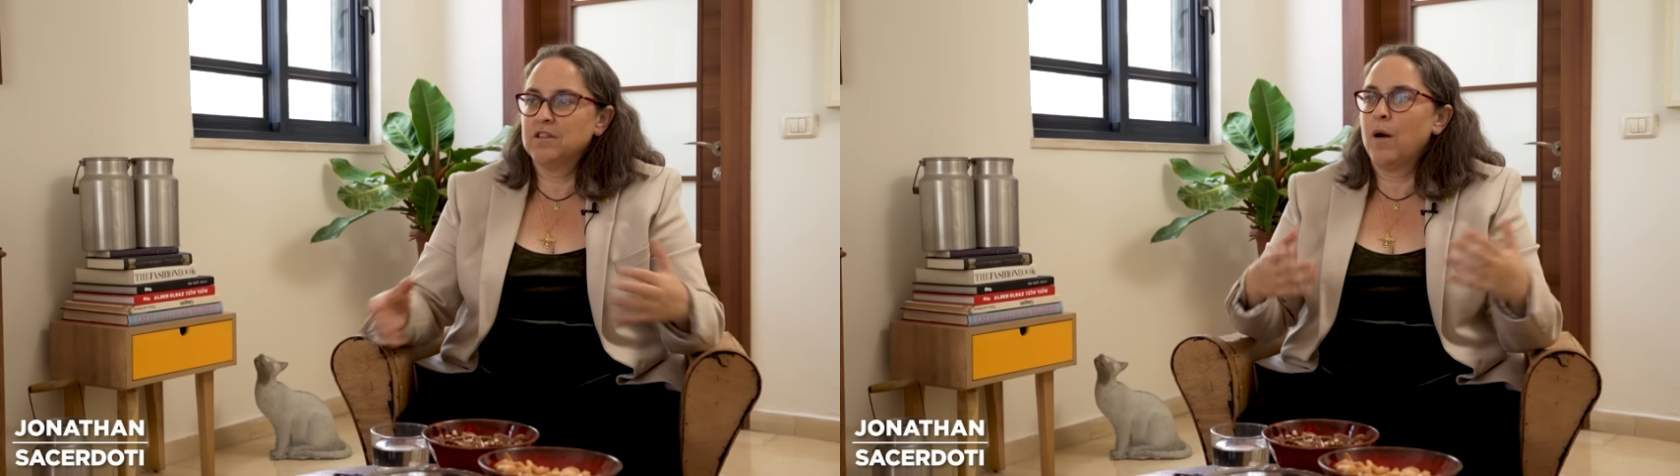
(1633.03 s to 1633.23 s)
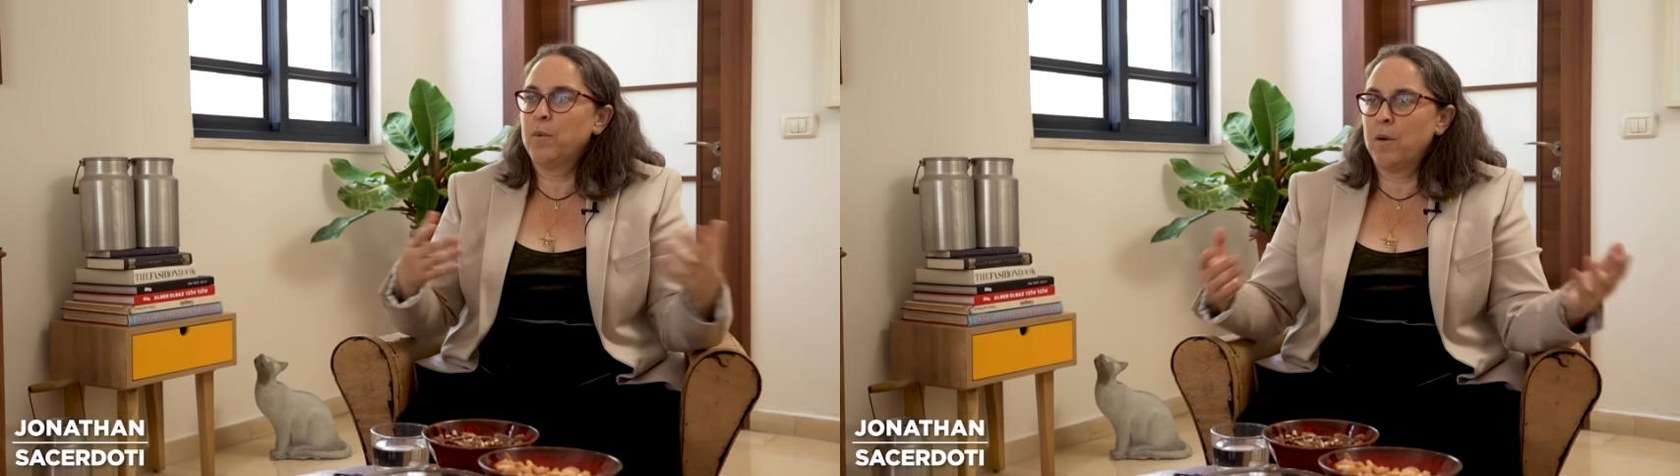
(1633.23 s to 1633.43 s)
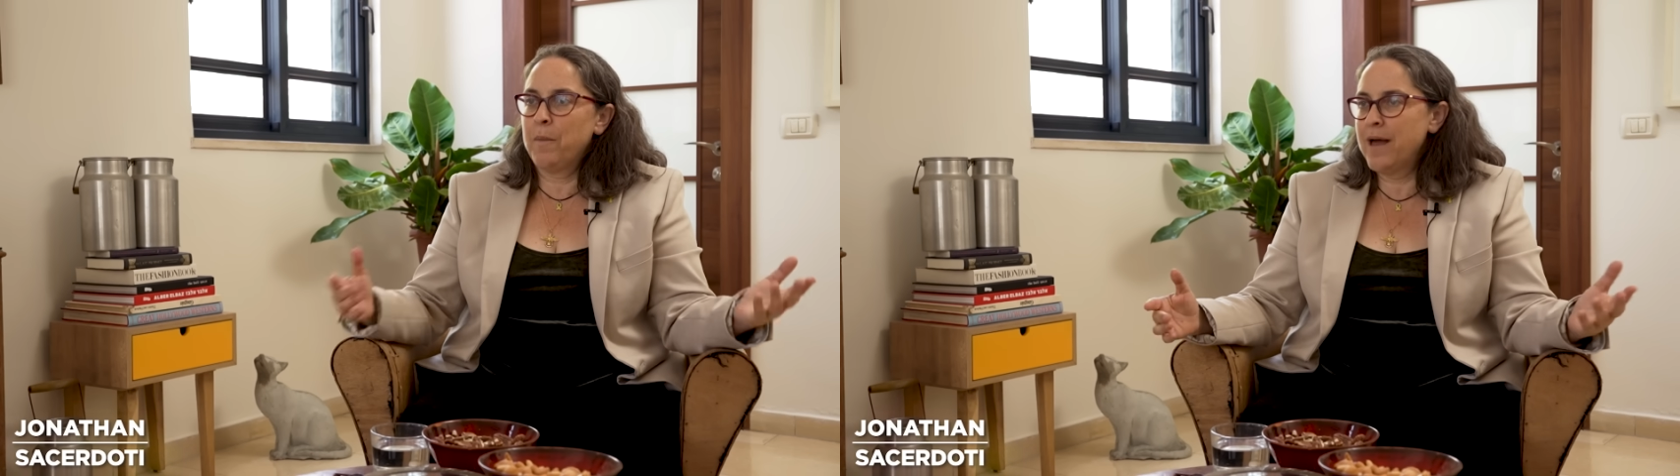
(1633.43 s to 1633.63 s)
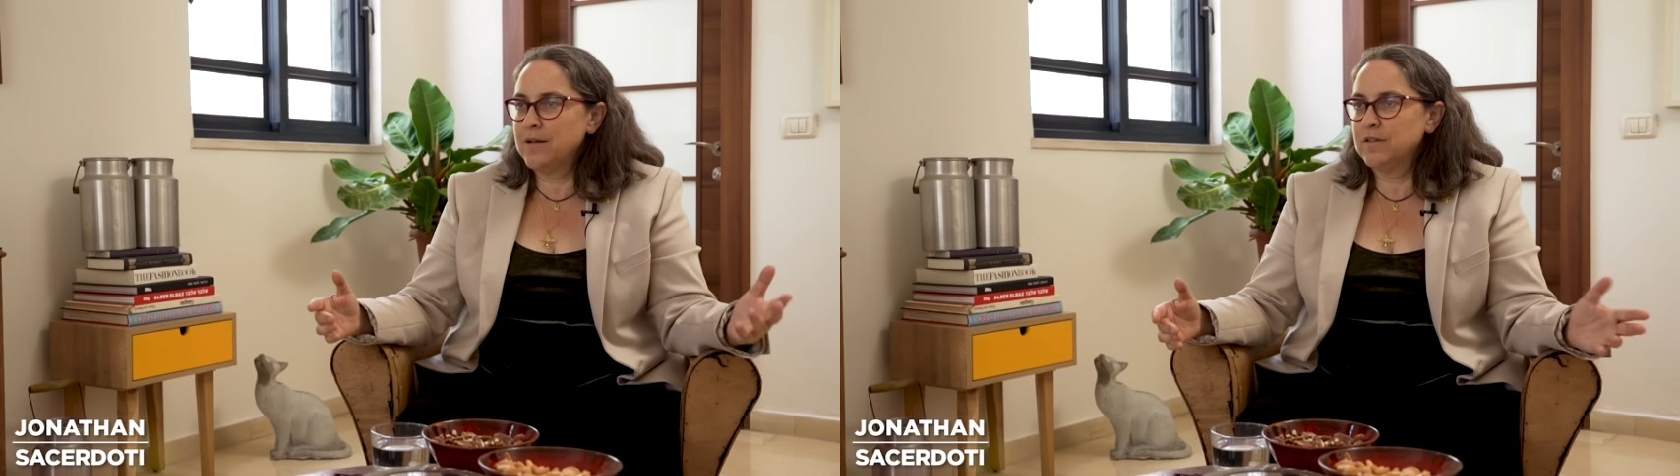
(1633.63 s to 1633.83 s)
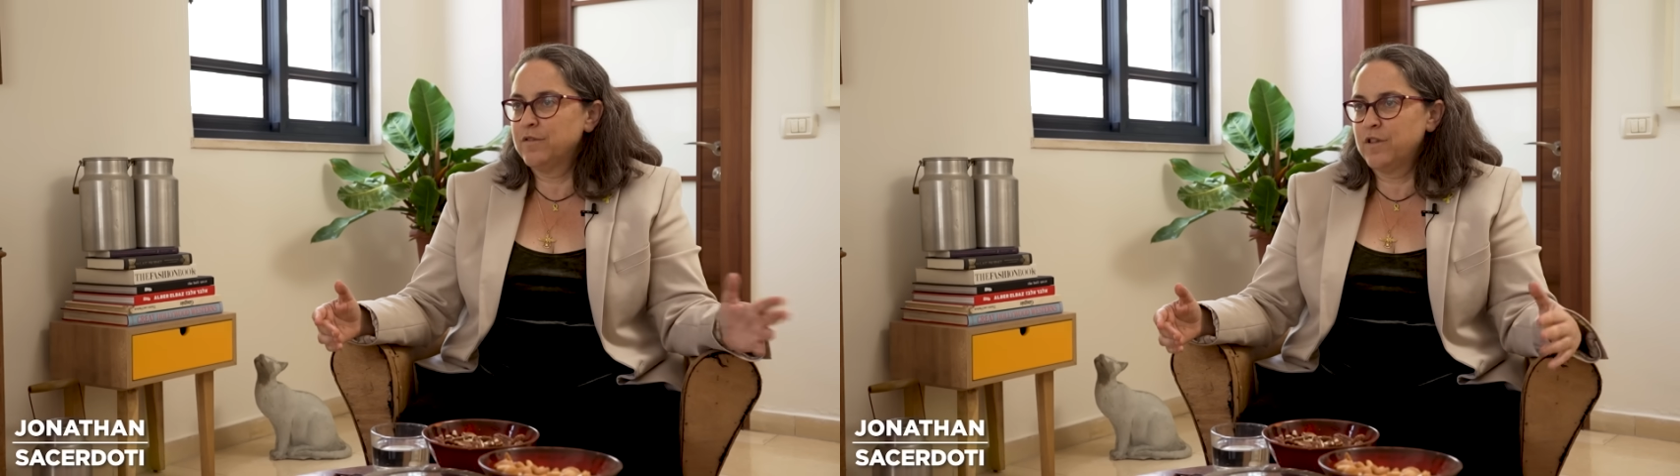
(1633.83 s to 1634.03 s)
top
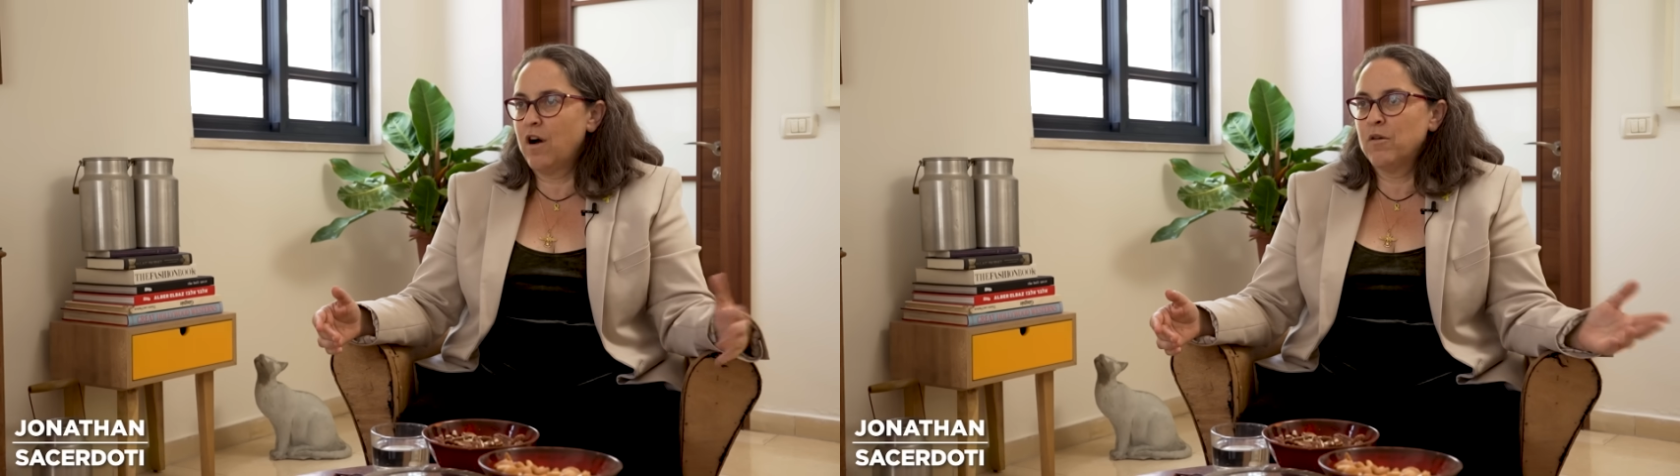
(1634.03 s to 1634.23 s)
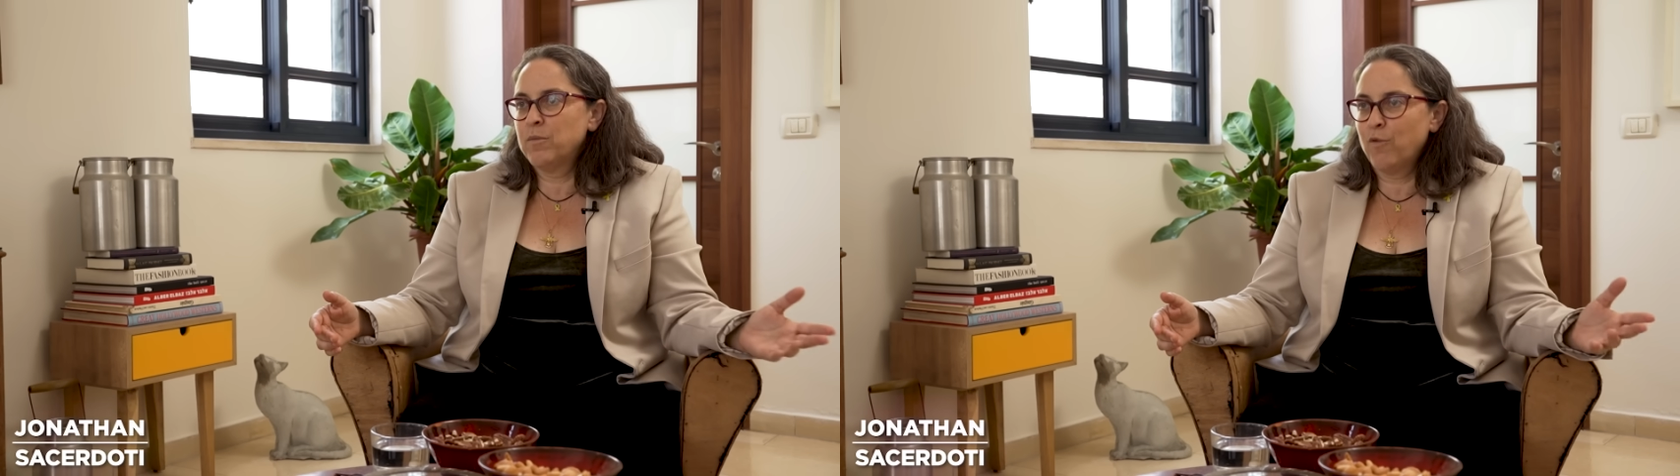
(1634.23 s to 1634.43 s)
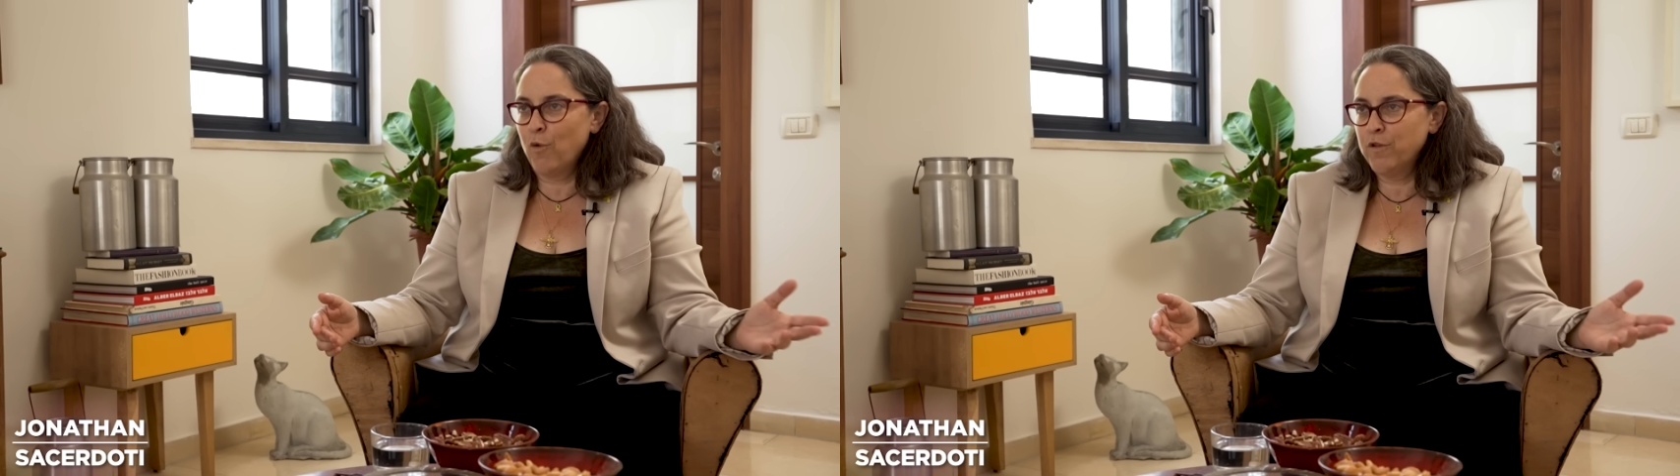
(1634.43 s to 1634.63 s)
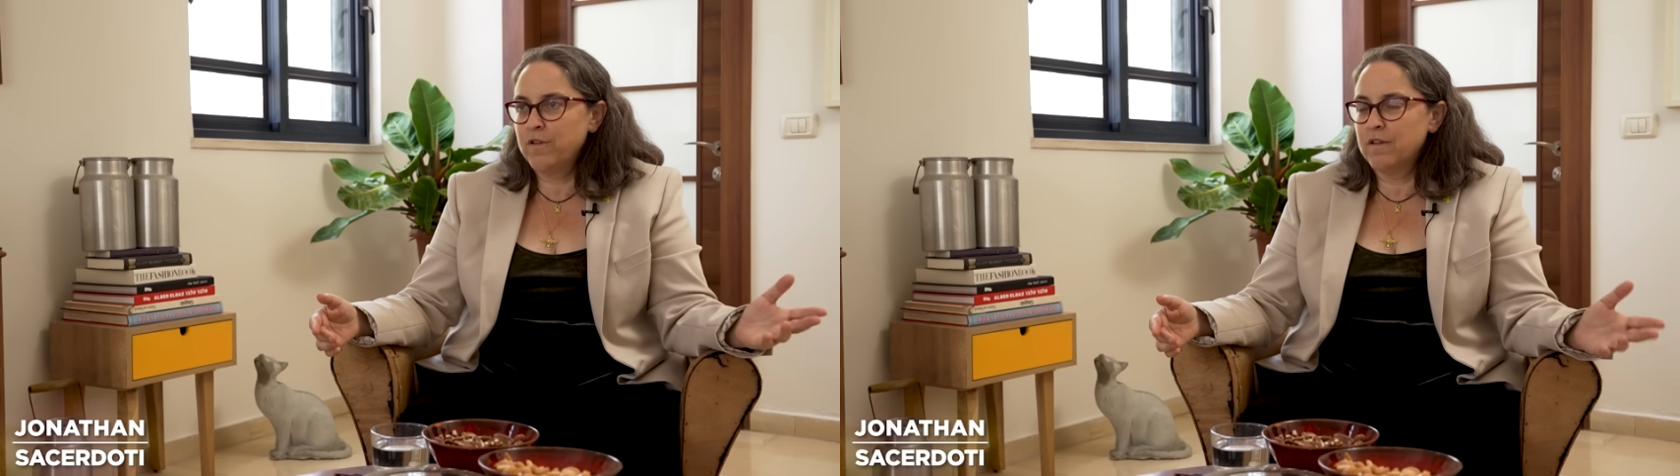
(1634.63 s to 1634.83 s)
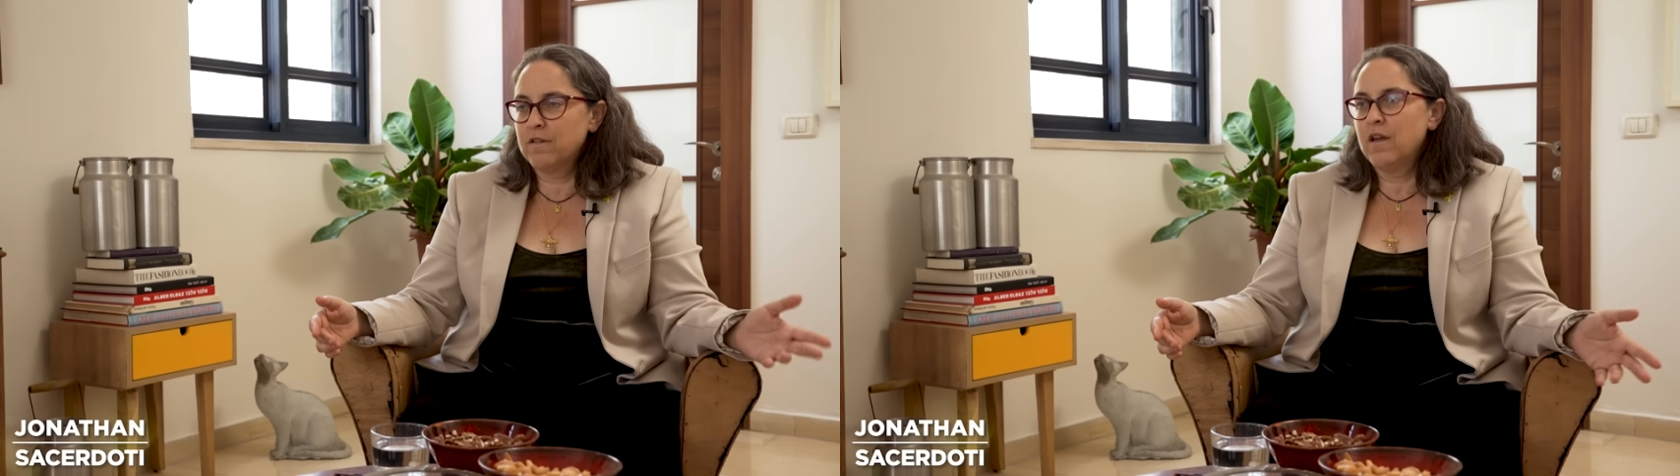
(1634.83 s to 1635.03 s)
command of the armed
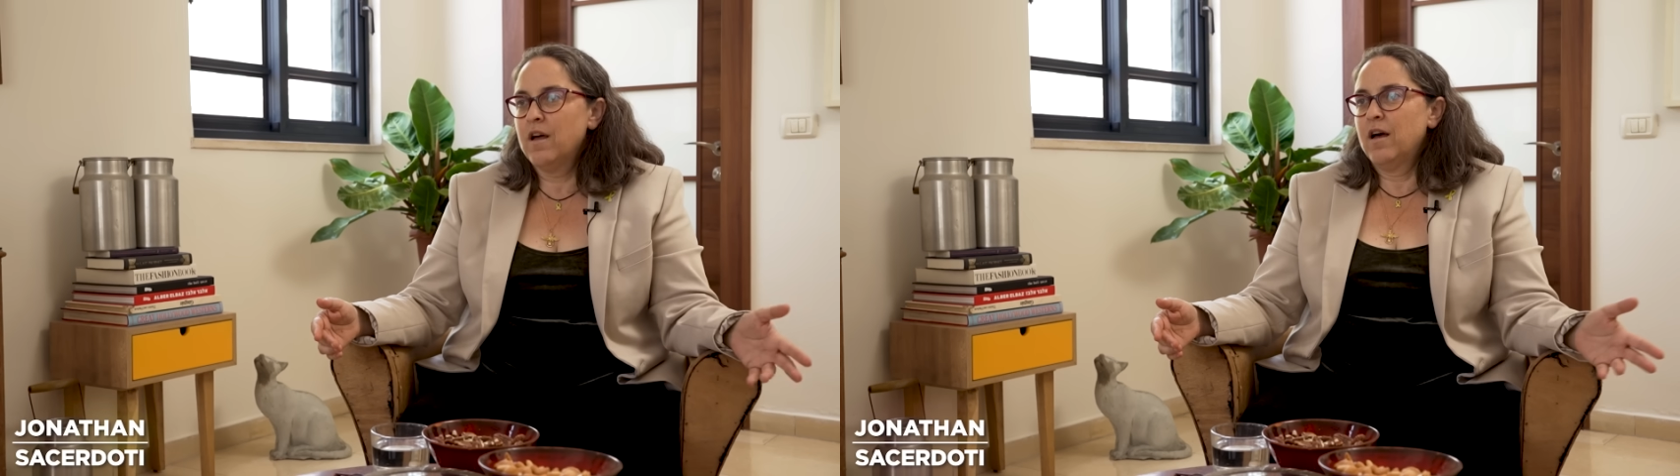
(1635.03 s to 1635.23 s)
forces,